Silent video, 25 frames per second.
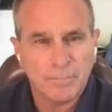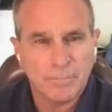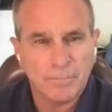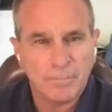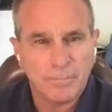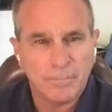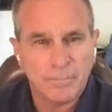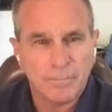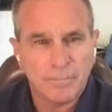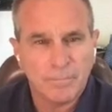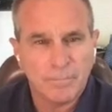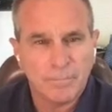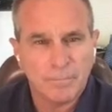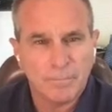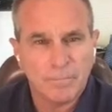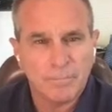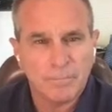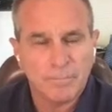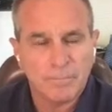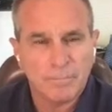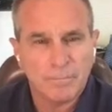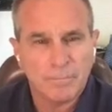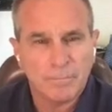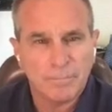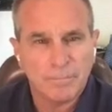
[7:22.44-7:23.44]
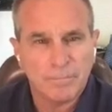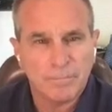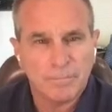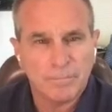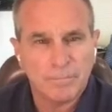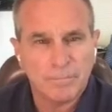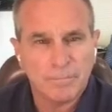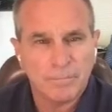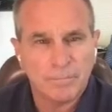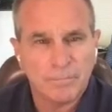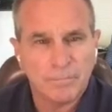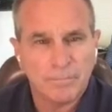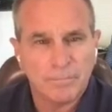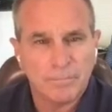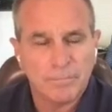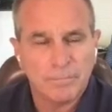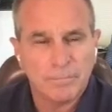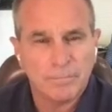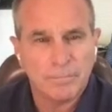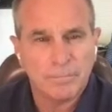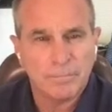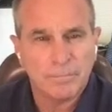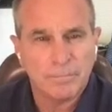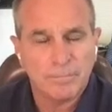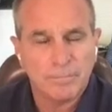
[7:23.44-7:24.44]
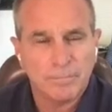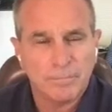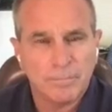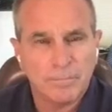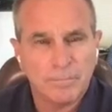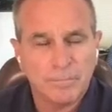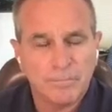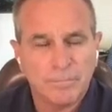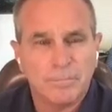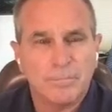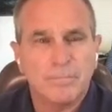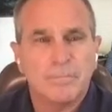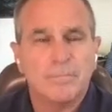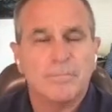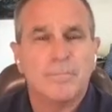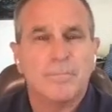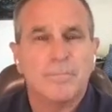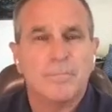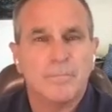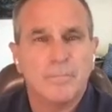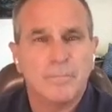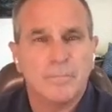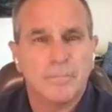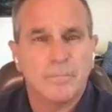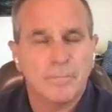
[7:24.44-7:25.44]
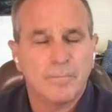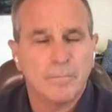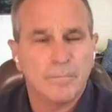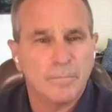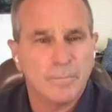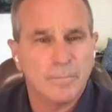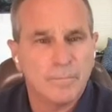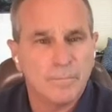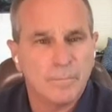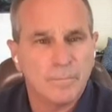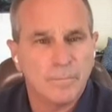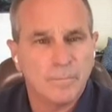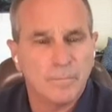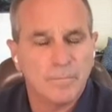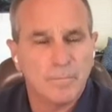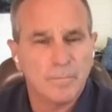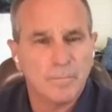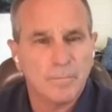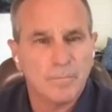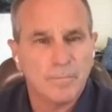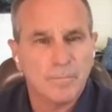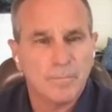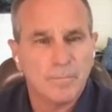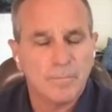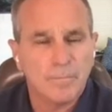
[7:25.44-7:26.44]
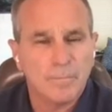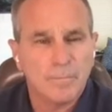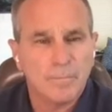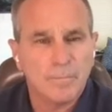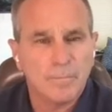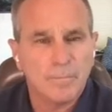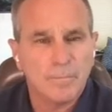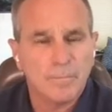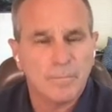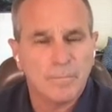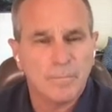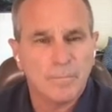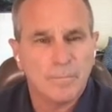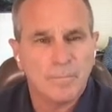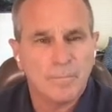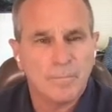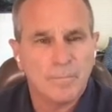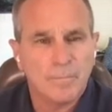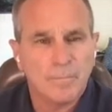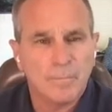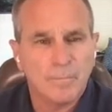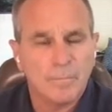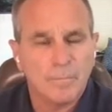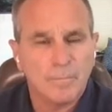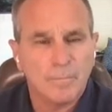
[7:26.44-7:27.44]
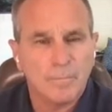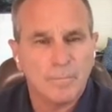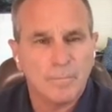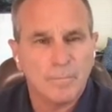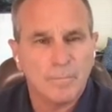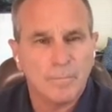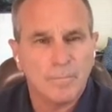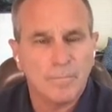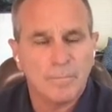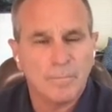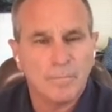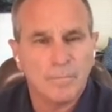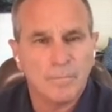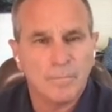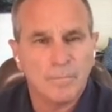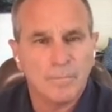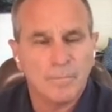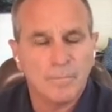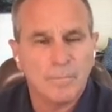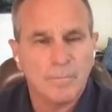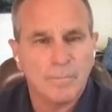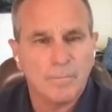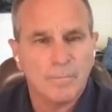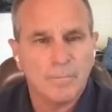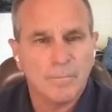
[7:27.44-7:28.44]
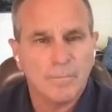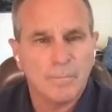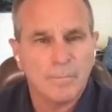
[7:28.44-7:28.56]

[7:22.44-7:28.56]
This person isn't speaking.